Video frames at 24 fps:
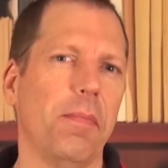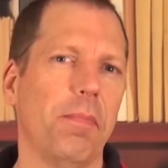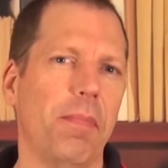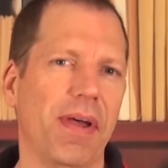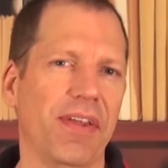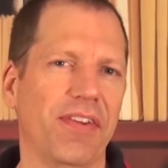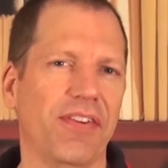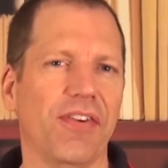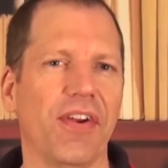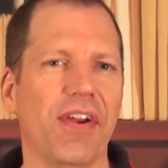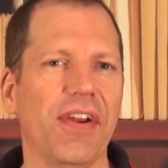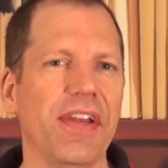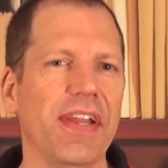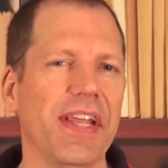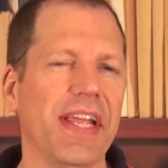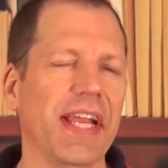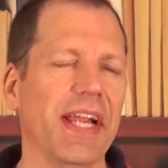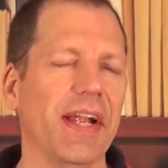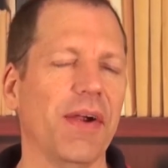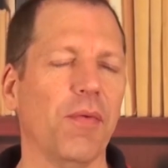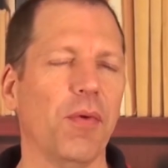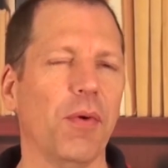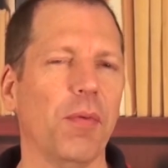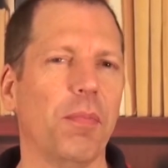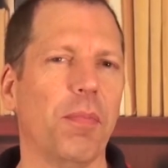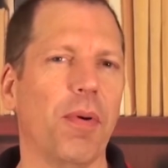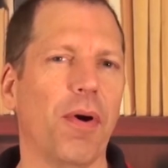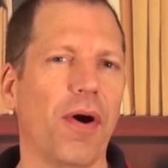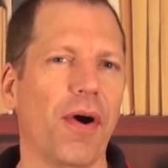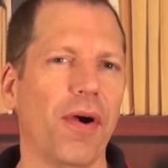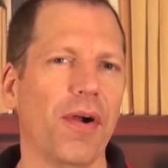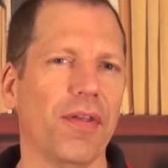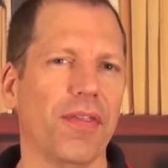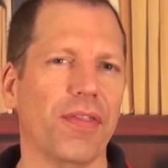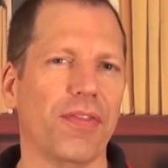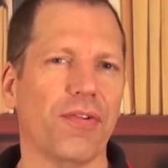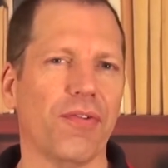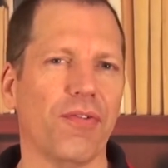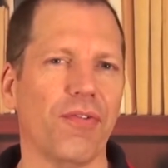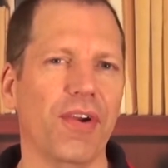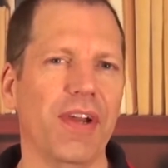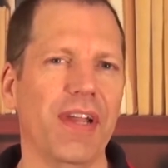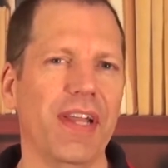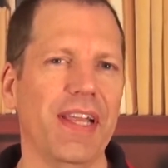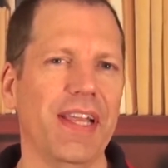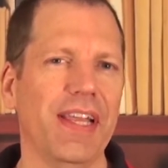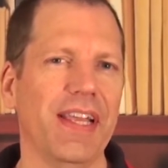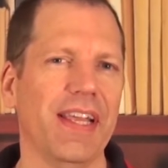Pastor Andy here with part
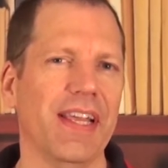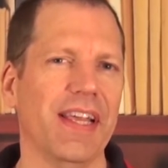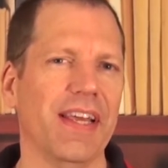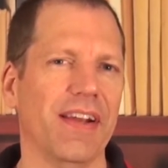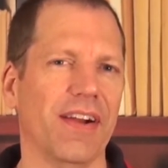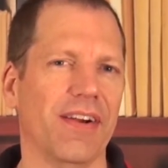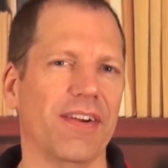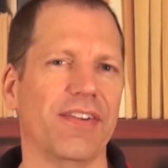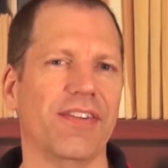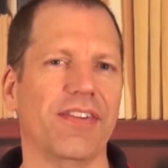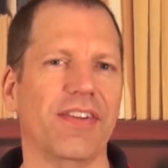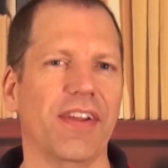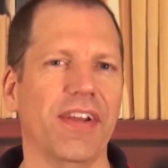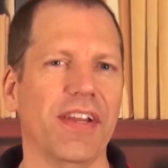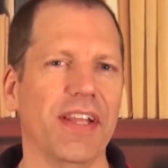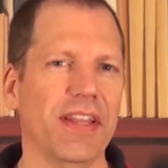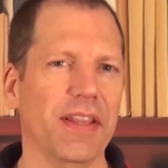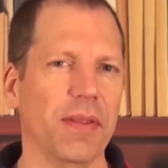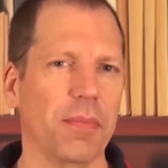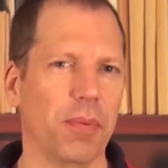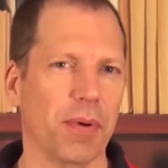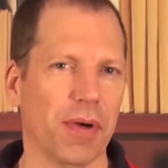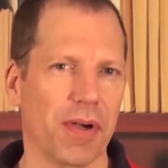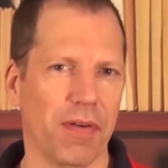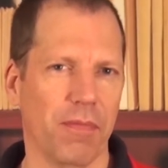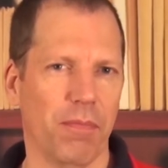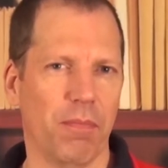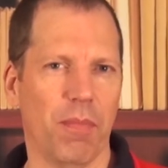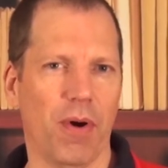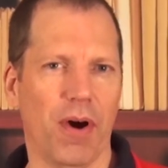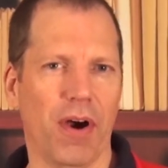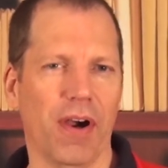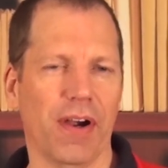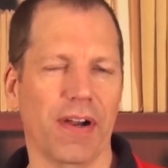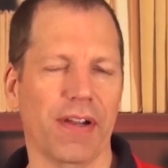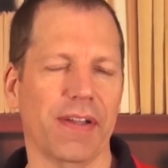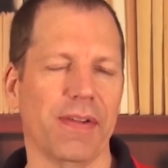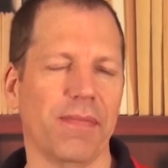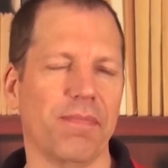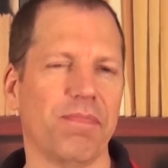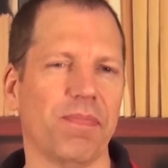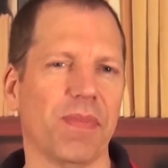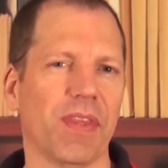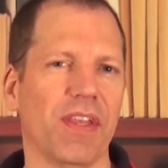three in our study in the book of Mark.